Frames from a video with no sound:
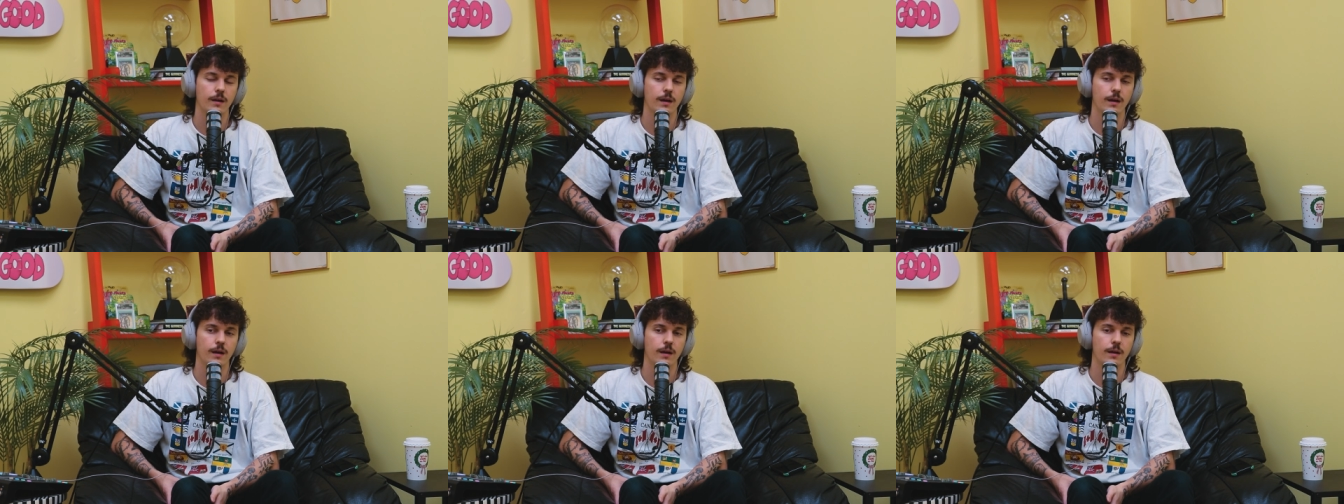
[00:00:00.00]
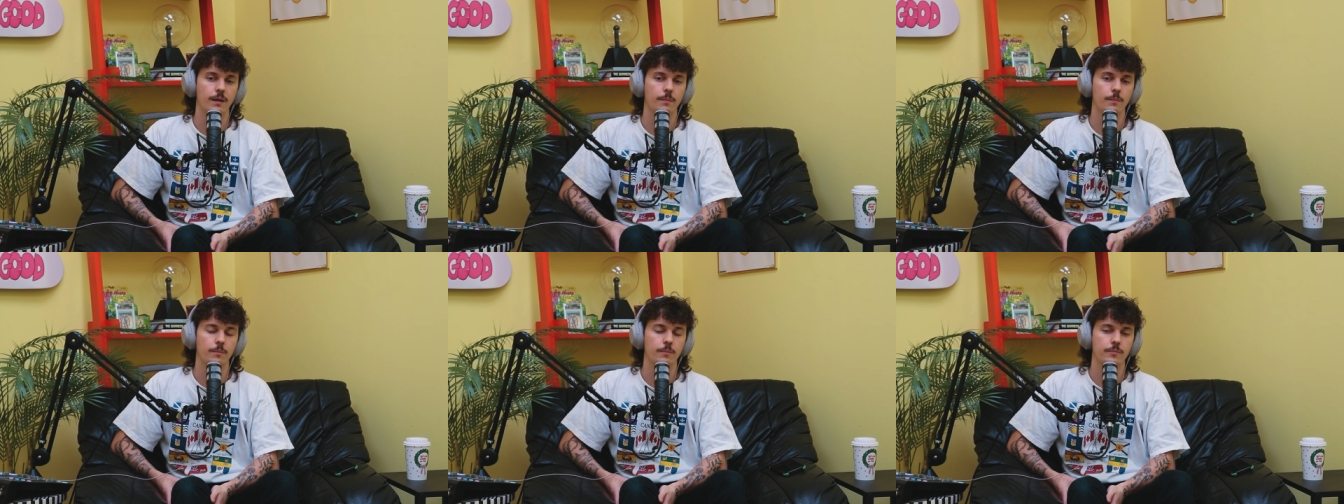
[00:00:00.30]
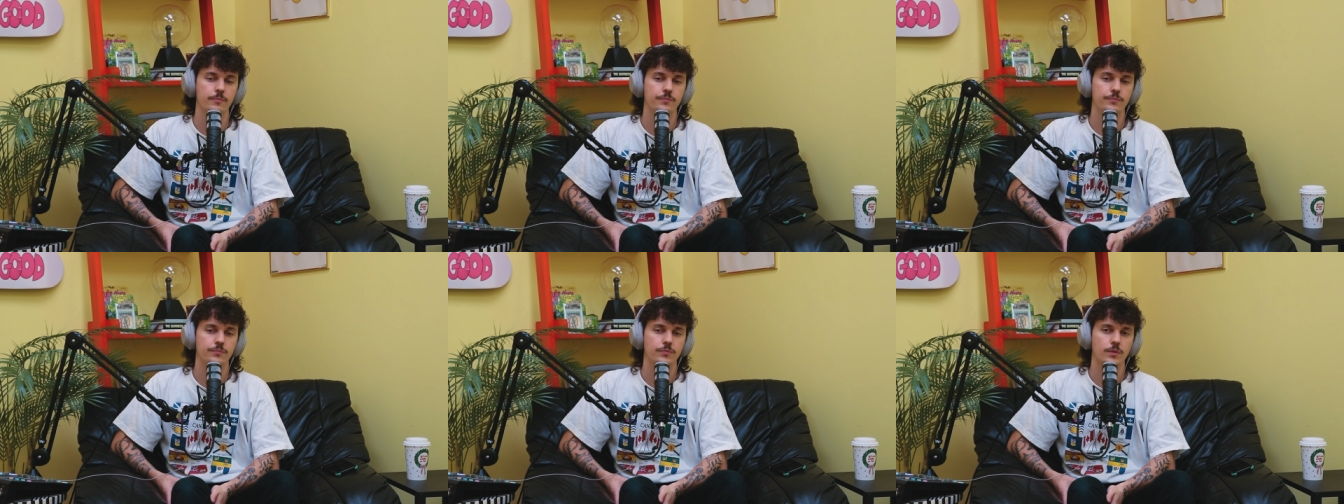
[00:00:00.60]
But
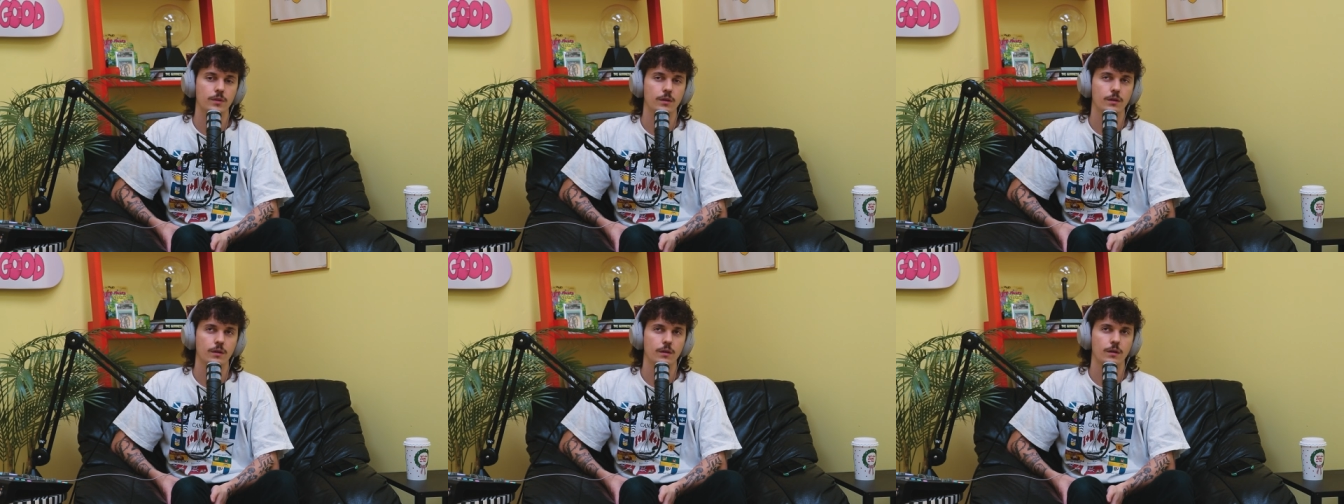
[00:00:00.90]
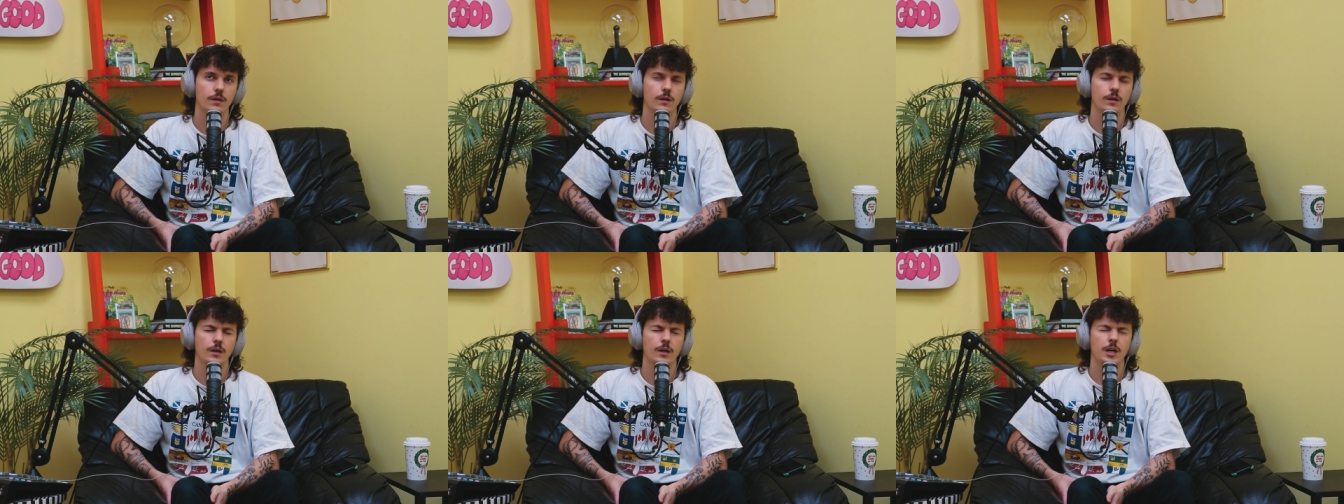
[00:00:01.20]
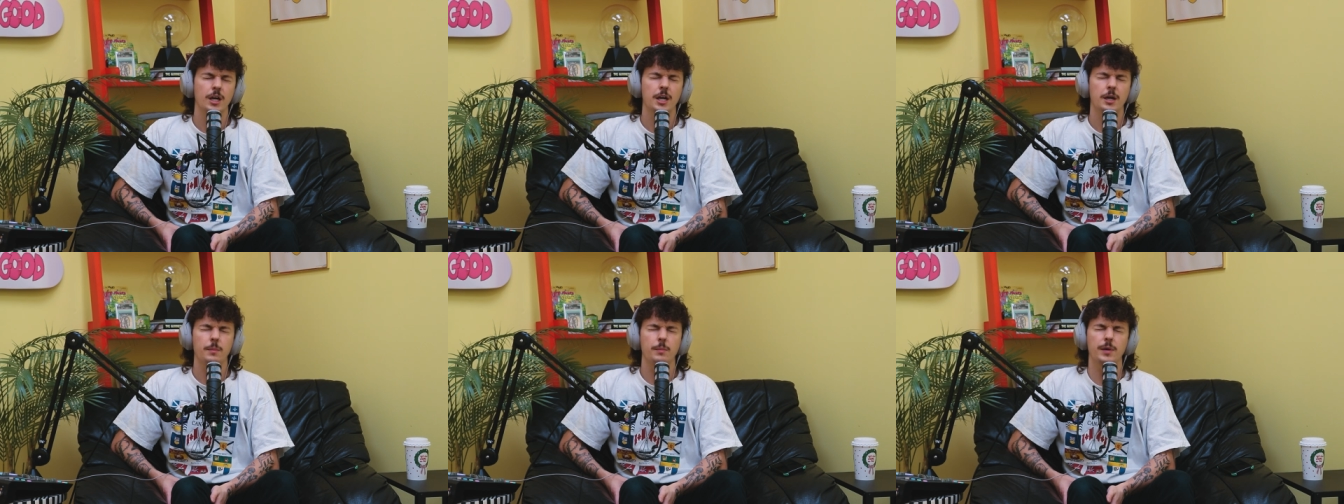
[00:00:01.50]

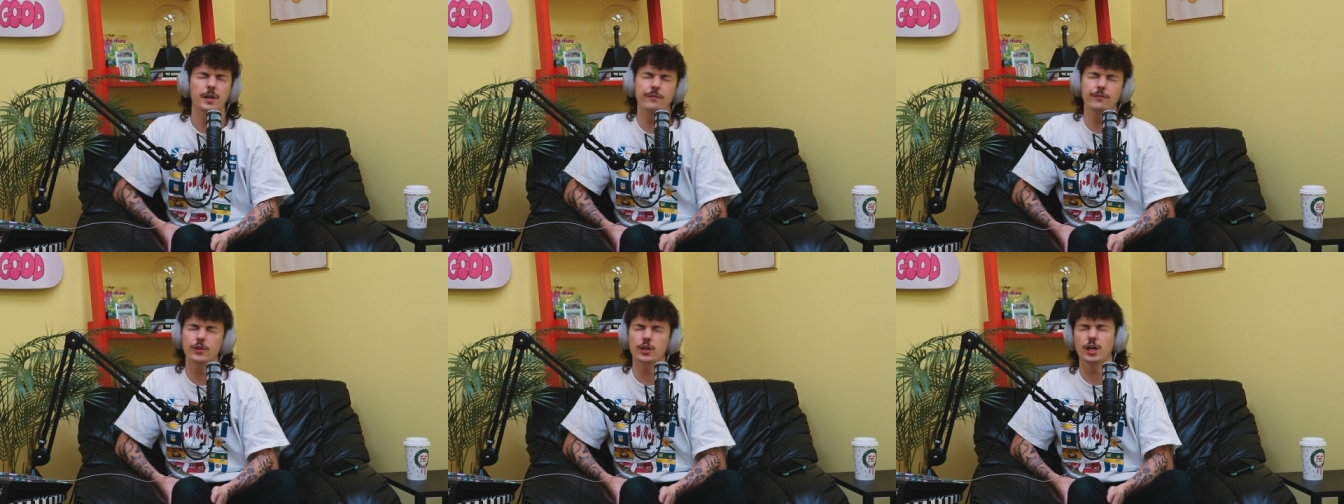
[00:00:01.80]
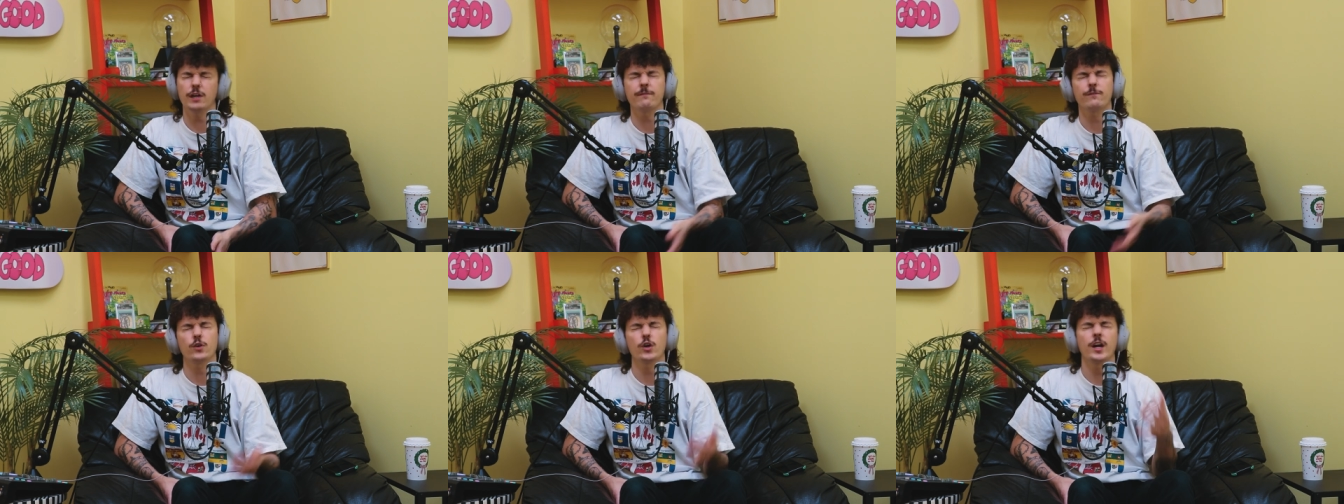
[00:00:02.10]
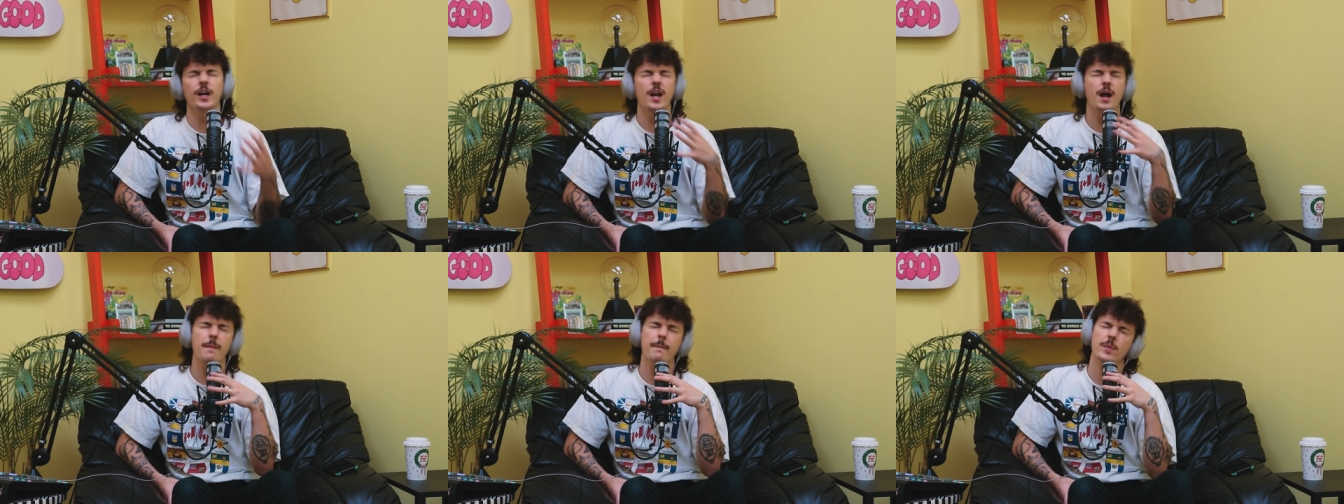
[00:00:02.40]
if you're looking for
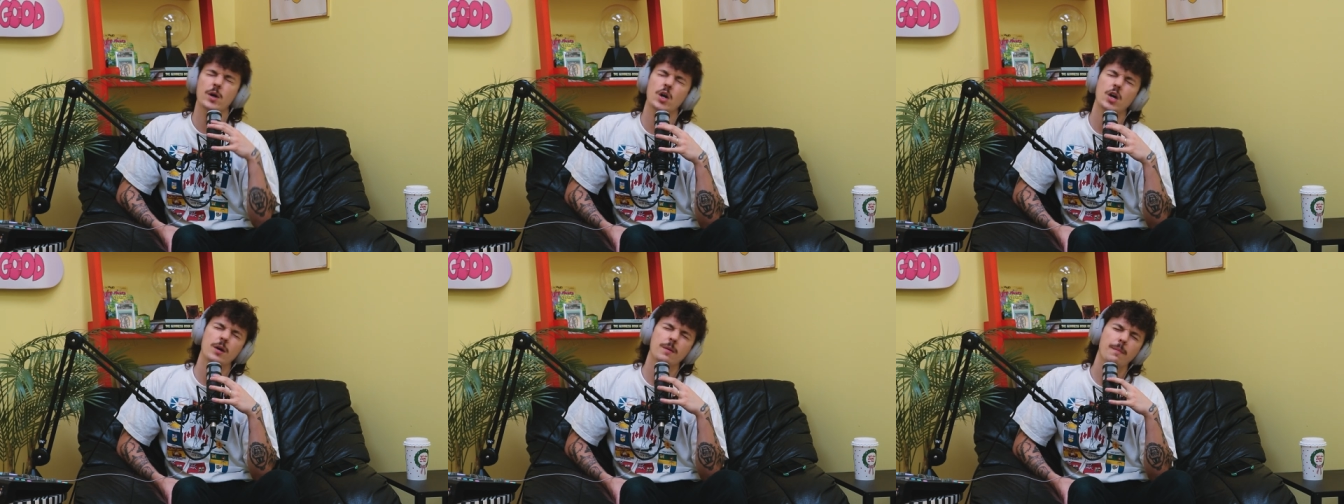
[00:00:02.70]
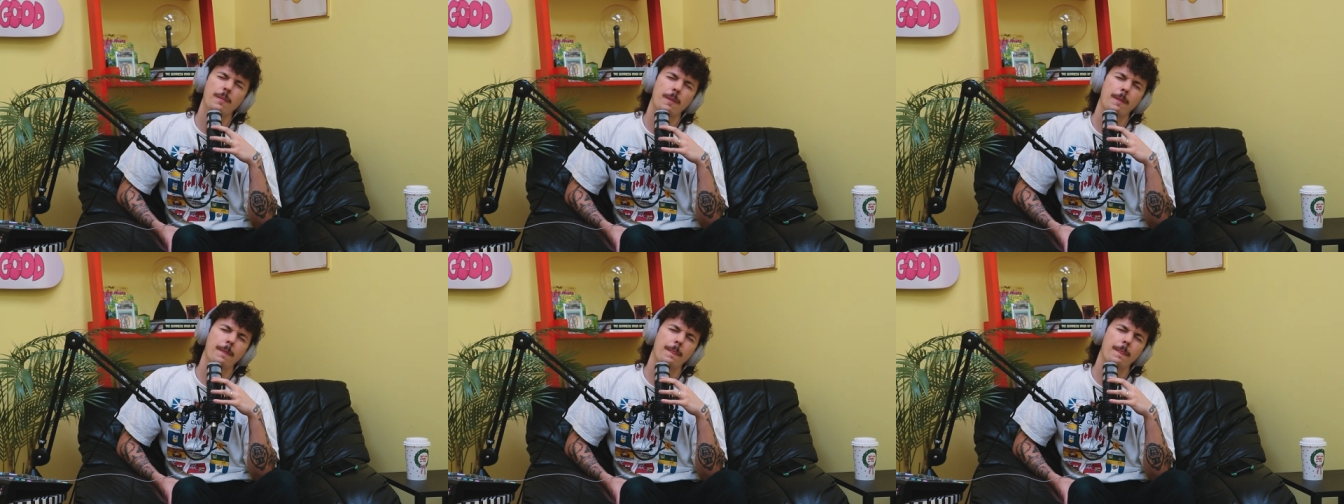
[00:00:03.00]
a number,